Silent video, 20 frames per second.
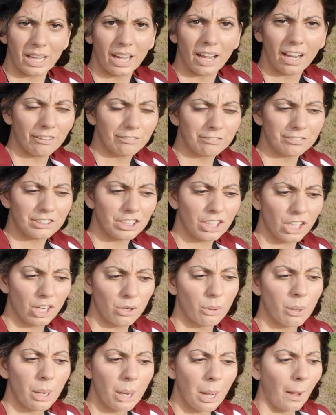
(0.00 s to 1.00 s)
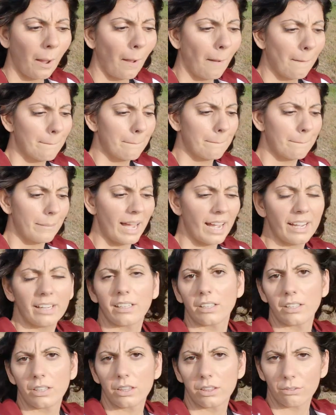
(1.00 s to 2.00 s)
we have to go
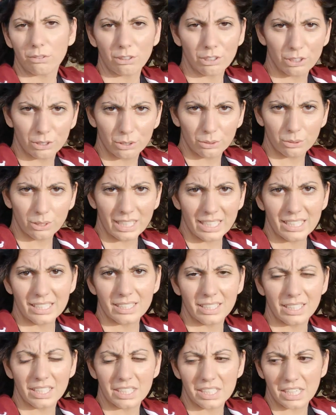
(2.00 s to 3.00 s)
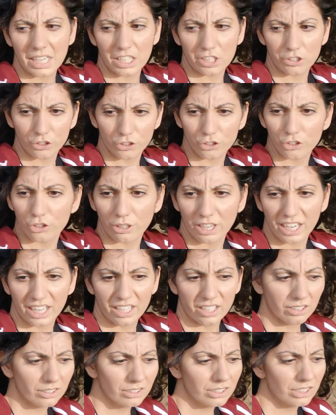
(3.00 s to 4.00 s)
back through Indian Nature
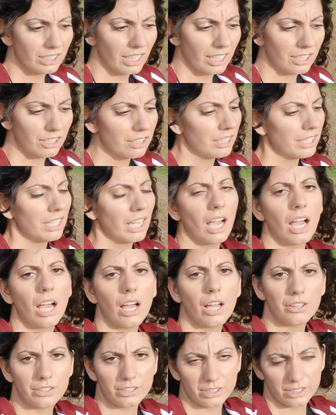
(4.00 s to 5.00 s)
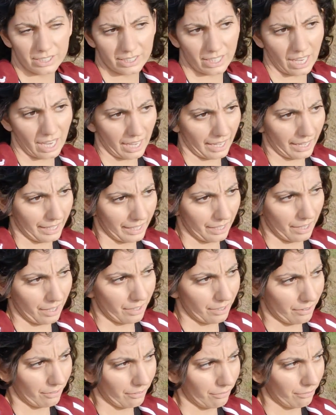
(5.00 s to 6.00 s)
Trail to get to the other side
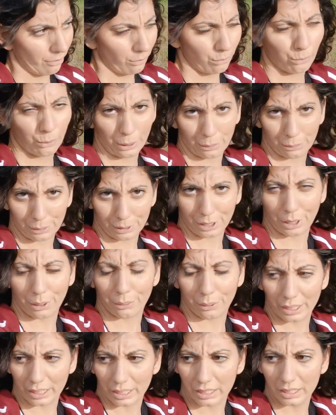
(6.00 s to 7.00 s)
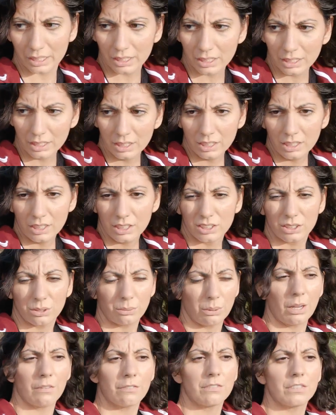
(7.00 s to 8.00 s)
of where we're going.
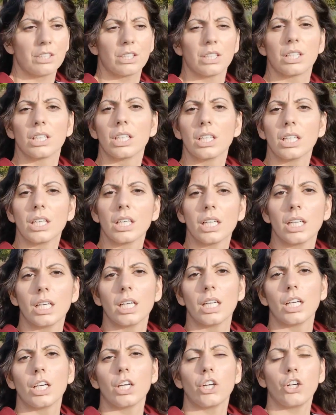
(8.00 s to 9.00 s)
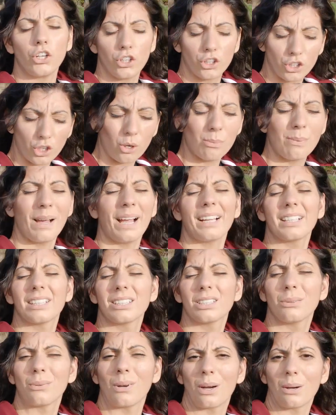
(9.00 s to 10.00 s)
So we have to go
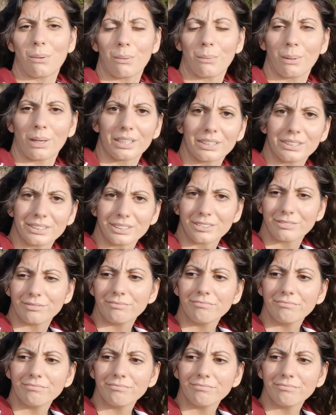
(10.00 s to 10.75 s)
back to where we were.